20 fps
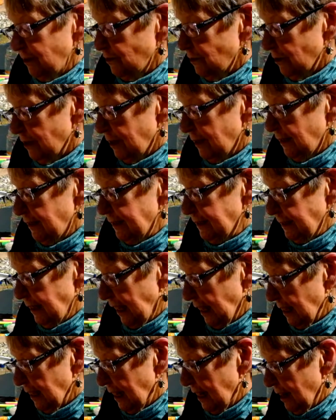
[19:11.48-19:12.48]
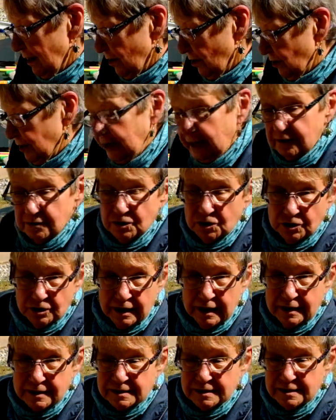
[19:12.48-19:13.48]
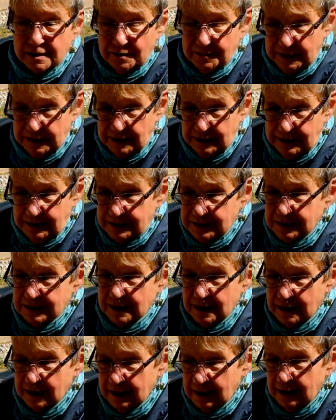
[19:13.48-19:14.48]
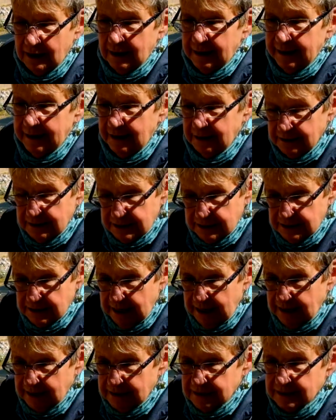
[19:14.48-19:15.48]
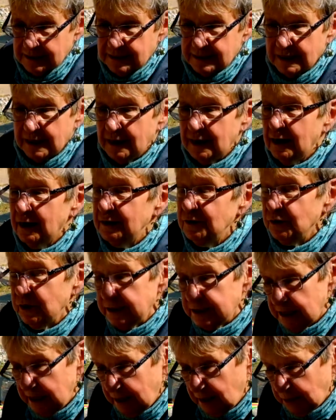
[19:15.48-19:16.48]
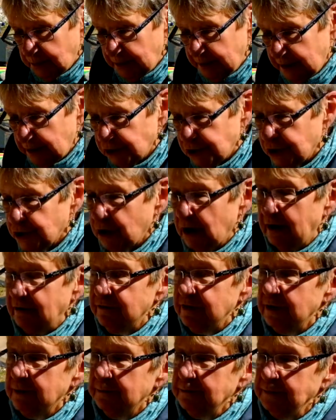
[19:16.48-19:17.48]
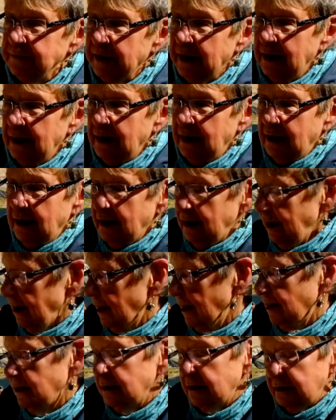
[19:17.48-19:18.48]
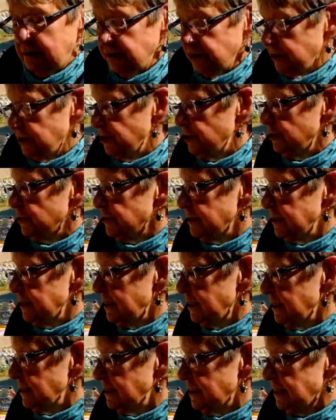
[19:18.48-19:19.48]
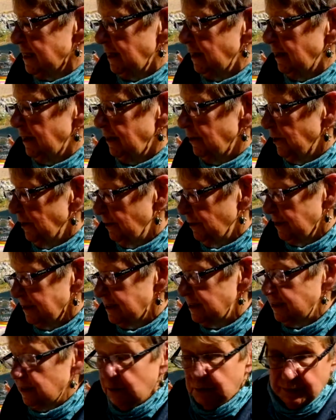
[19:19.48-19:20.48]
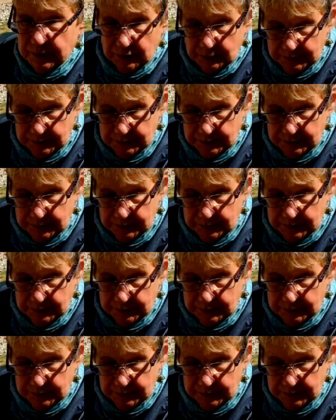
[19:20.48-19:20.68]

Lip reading: you to get out and look at some of these insects. You could take a picture of them and just use these simple